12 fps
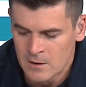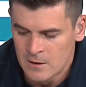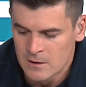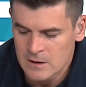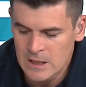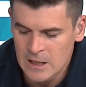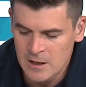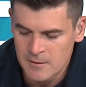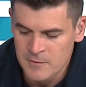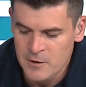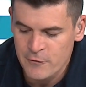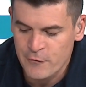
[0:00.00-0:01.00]
Okay.
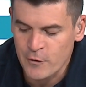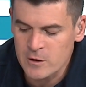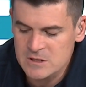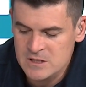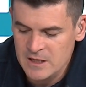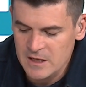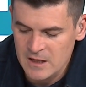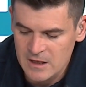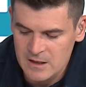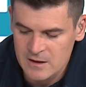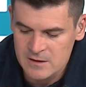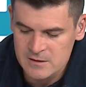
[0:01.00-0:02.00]
Um, first thing
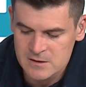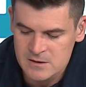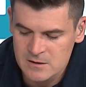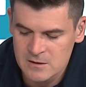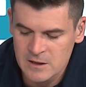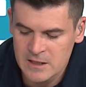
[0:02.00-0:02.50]
is